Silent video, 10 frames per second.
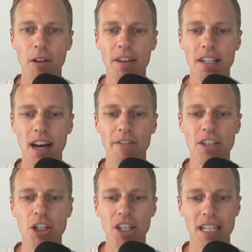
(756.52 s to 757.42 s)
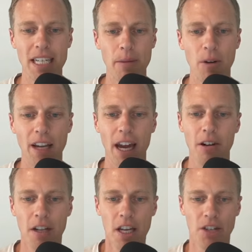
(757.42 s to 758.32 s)
this is obviously just a demo
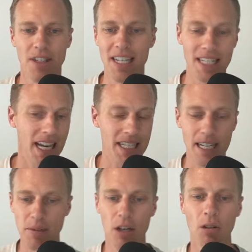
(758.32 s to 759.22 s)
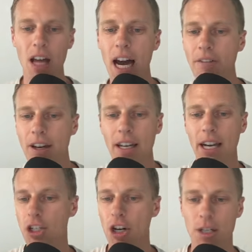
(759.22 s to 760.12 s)
account. So it says next steps to go live,
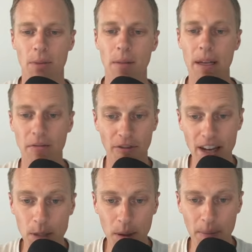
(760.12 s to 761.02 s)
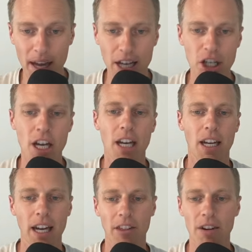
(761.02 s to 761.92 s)
connect Jerry's Plumbing Facebook page,
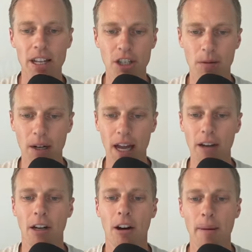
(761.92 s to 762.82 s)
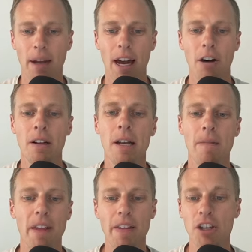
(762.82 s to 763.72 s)
connect their Instagram account,
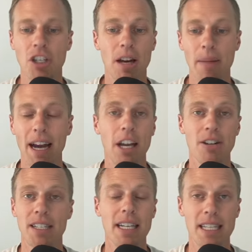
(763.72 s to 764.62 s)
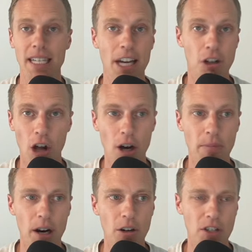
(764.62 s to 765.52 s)
and then just come back here and say schedule all
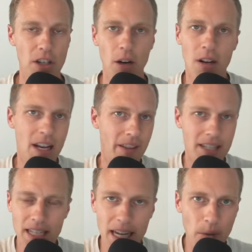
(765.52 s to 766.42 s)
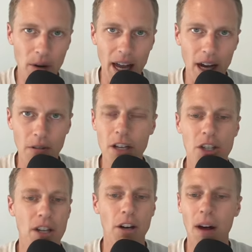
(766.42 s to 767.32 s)
posts. So this is a demo account,
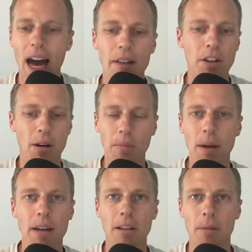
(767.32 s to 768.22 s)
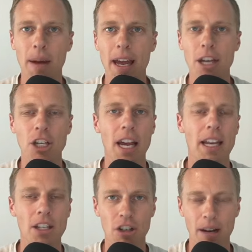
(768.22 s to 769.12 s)
so I don't have their page and
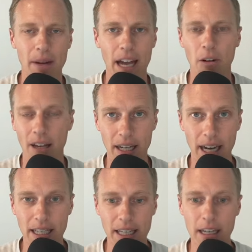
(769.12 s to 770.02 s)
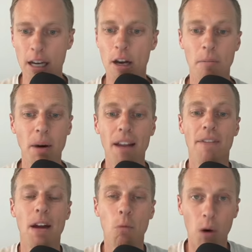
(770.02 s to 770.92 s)
Instagram account connected. But if
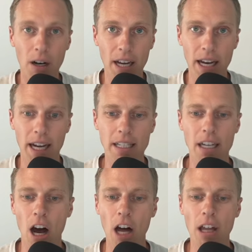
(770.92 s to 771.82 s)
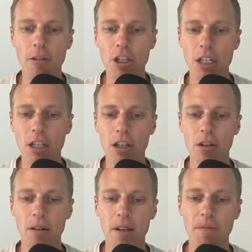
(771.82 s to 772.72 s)
they were connected, all I would just
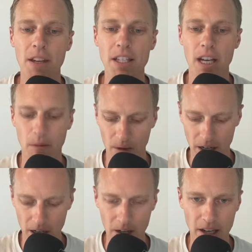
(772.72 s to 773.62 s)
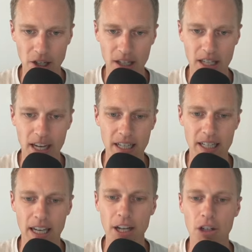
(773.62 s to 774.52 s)
do is come over here and just say
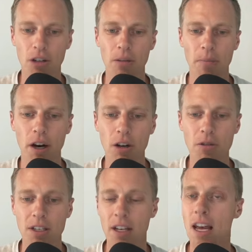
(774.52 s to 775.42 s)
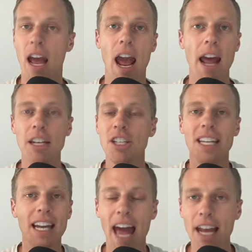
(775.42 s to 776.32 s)
schedule posts and just
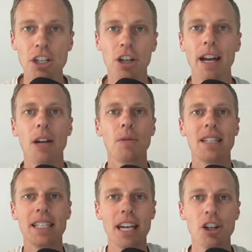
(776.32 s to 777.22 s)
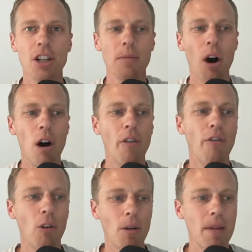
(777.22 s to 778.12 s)
hit enter, and it would schedule them all
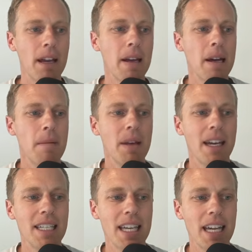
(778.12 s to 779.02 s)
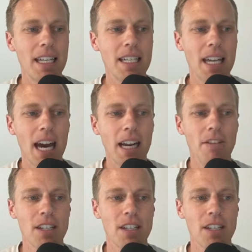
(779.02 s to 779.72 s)
for me, because inside of the